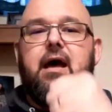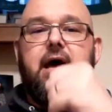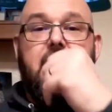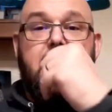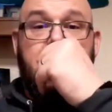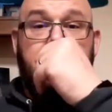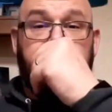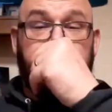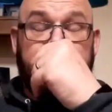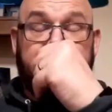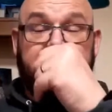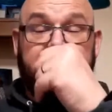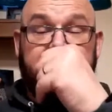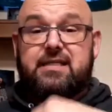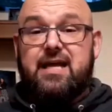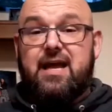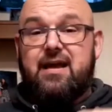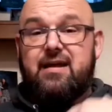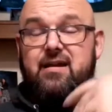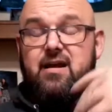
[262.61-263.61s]
But
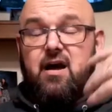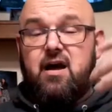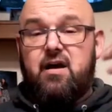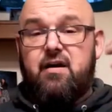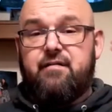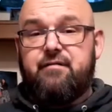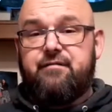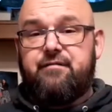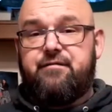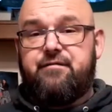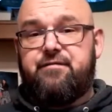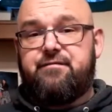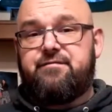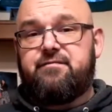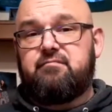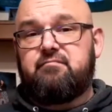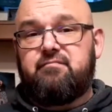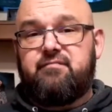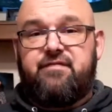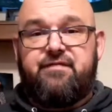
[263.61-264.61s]
instead of
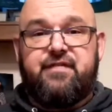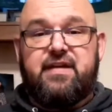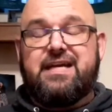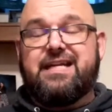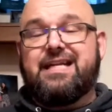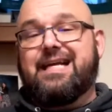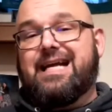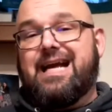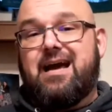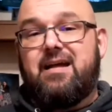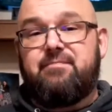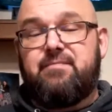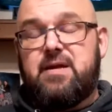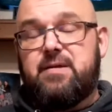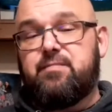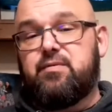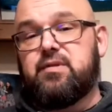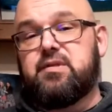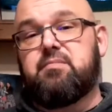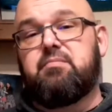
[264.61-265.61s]
feeding on
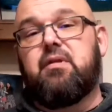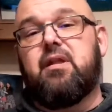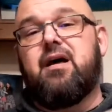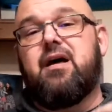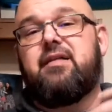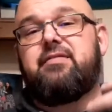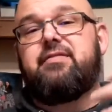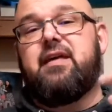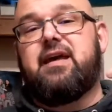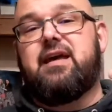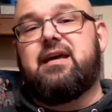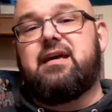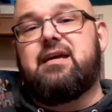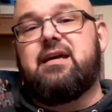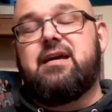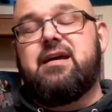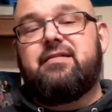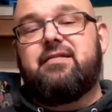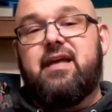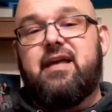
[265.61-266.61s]
people's blood, they
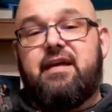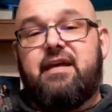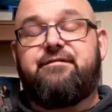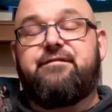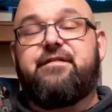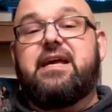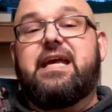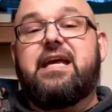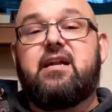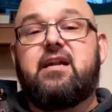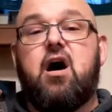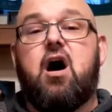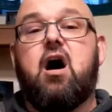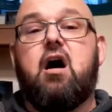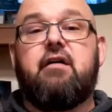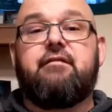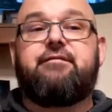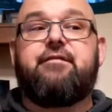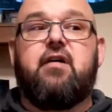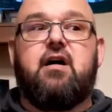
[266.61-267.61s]
feed
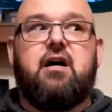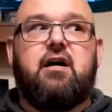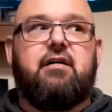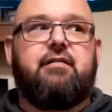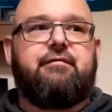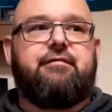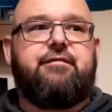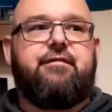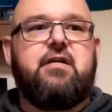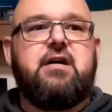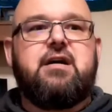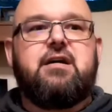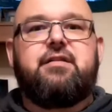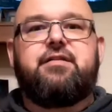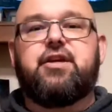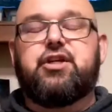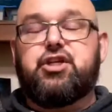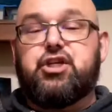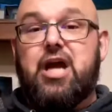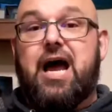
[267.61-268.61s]
off of
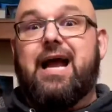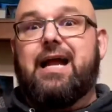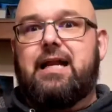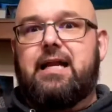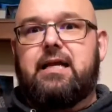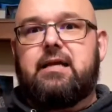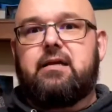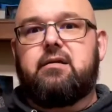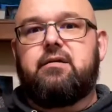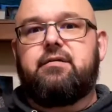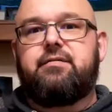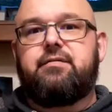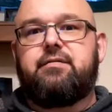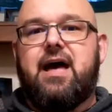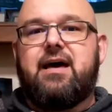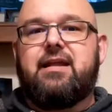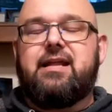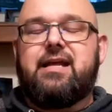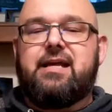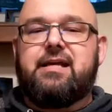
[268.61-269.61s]
the shining
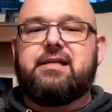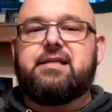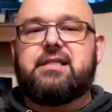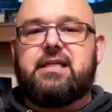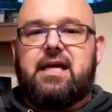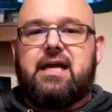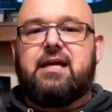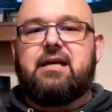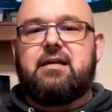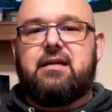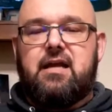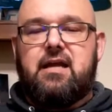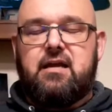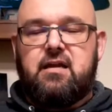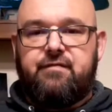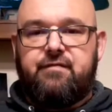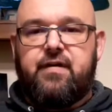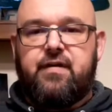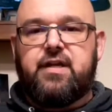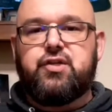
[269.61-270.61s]
that is in
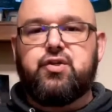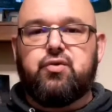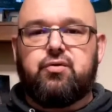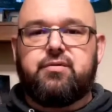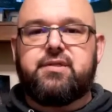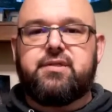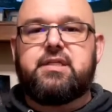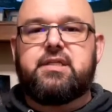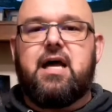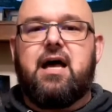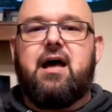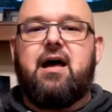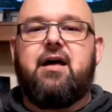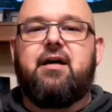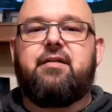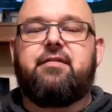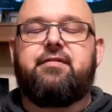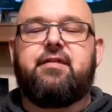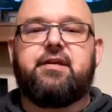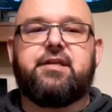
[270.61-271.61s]
individuals.
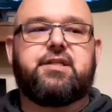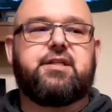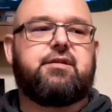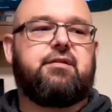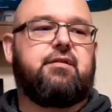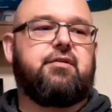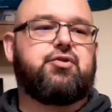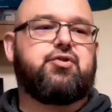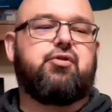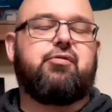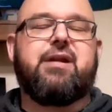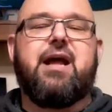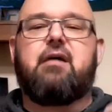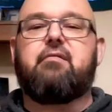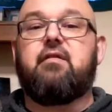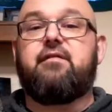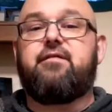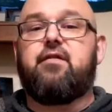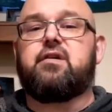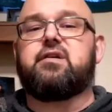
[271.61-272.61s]
The True
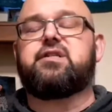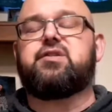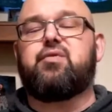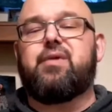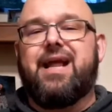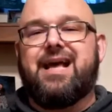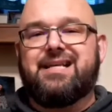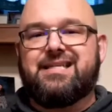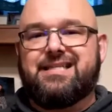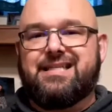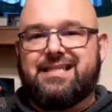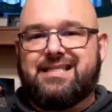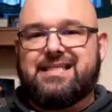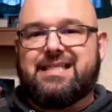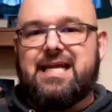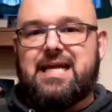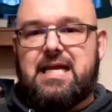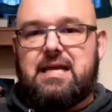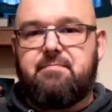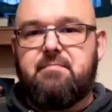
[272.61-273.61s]
Knot refers to it as the
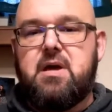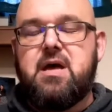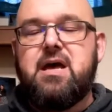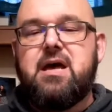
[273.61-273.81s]
steam.